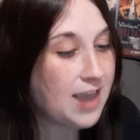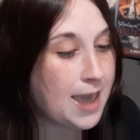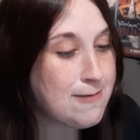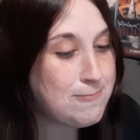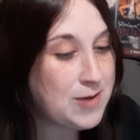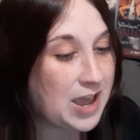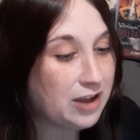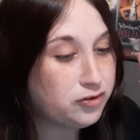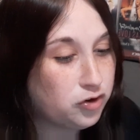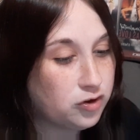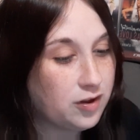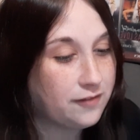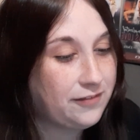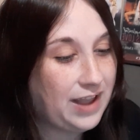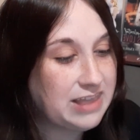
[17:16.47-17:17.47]
and
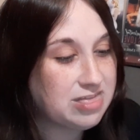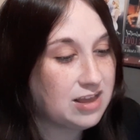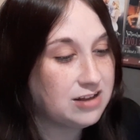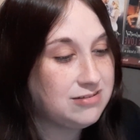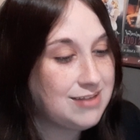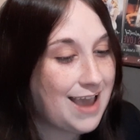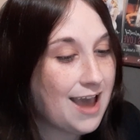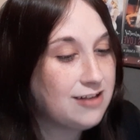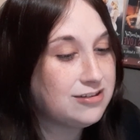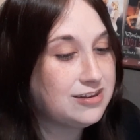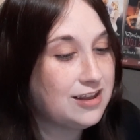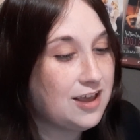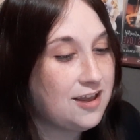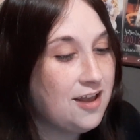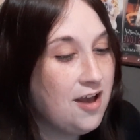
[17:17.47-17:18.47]
pictures of like the
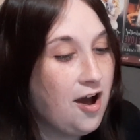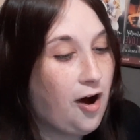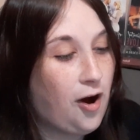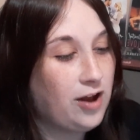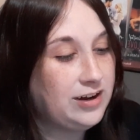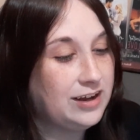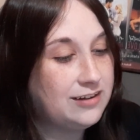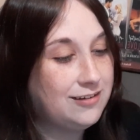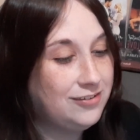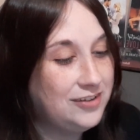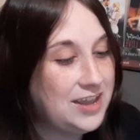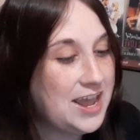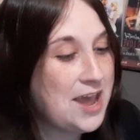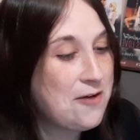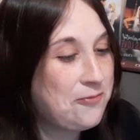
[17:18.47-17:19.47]
desert, on a
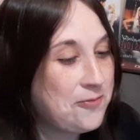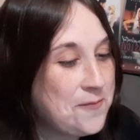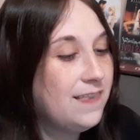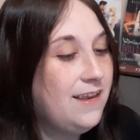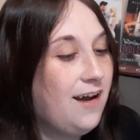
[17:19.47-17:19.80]
cliff,